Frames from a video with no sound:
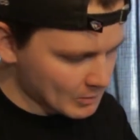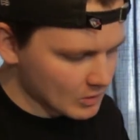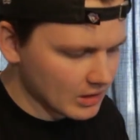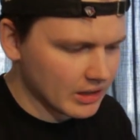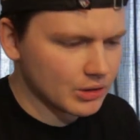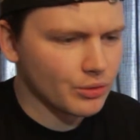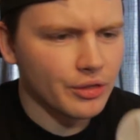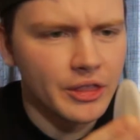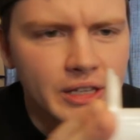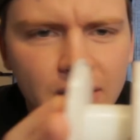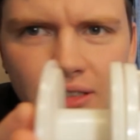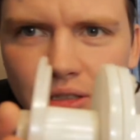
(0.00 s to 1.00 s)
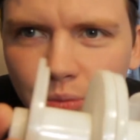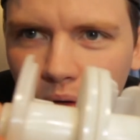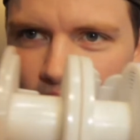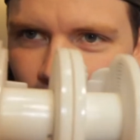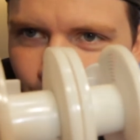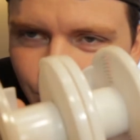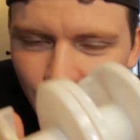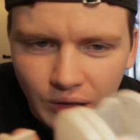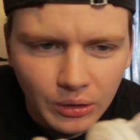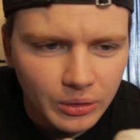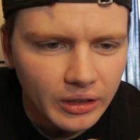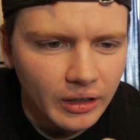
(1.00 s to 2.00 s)
Okay, so this is what I have to
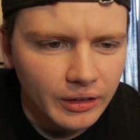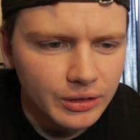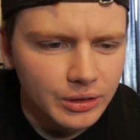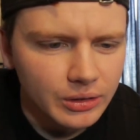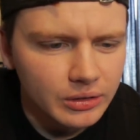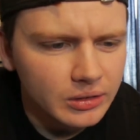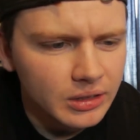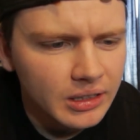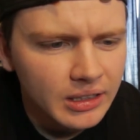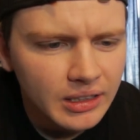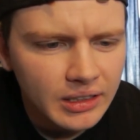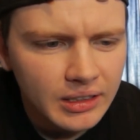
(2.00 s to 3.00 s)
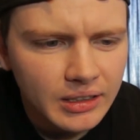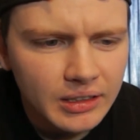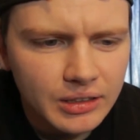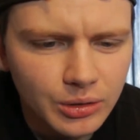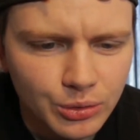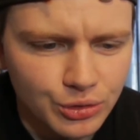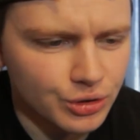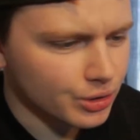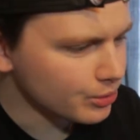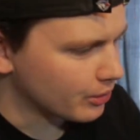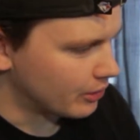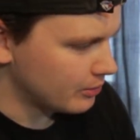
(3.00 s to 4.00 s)
load it onto. So there's
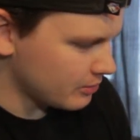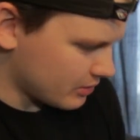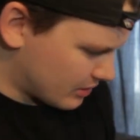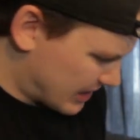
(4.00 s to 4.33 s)
2 of them, so